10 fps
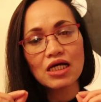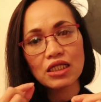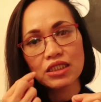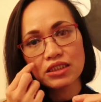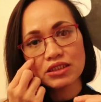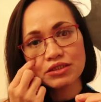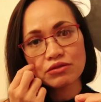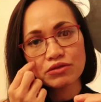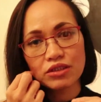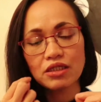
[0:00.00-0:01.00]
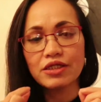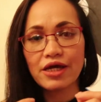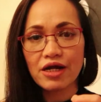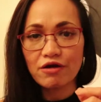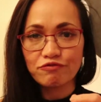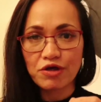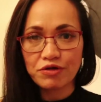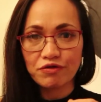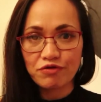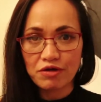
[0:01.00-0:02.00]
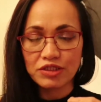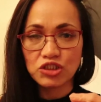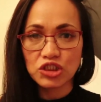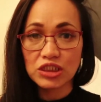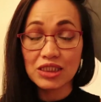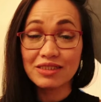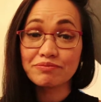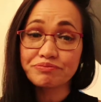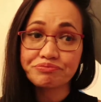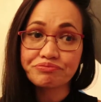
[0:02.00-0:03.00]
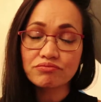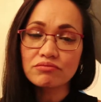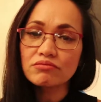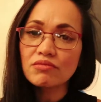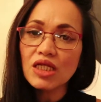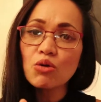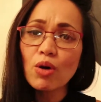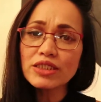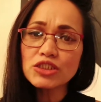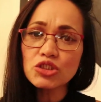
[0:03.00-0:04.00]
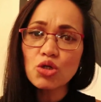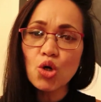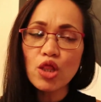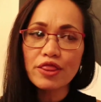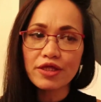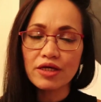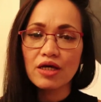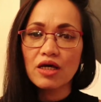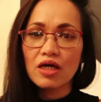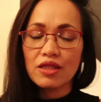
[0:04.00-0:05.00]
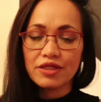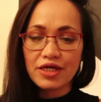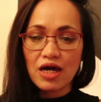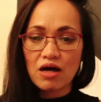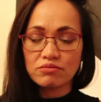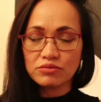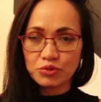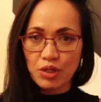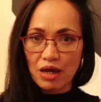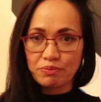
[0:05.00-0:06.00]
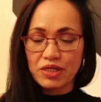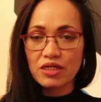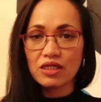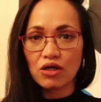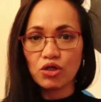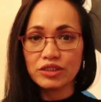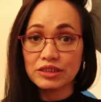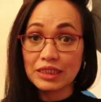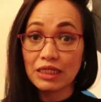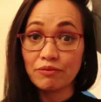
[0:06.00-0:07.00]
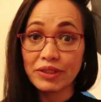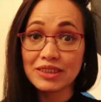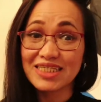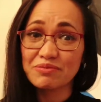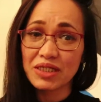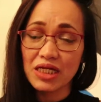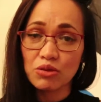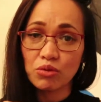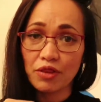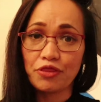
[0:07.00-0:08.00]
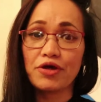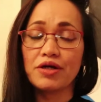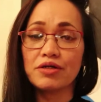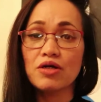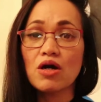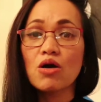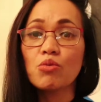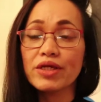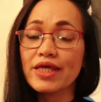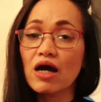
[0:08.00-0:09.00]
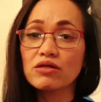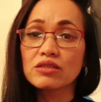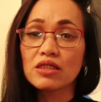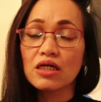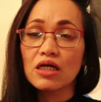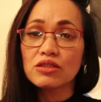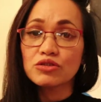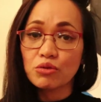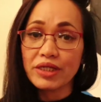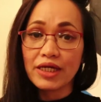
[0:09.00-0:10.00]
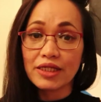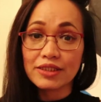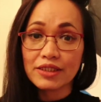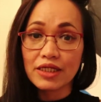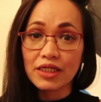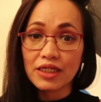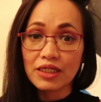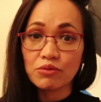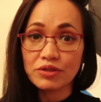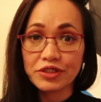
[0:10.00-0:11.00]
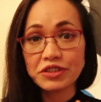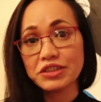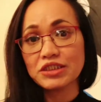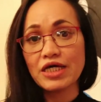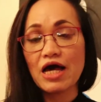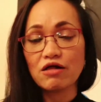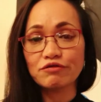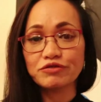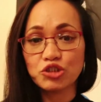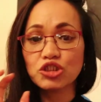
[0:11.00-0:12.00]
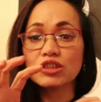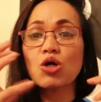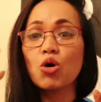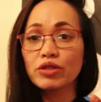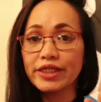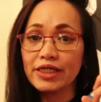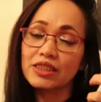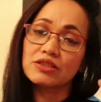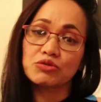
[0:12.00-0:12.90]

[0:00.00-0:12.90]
little, they are very very thin. Once you hold the wrapping or the cellophane itself, it will tear without doing anything. It will tear itself. It's just holding it,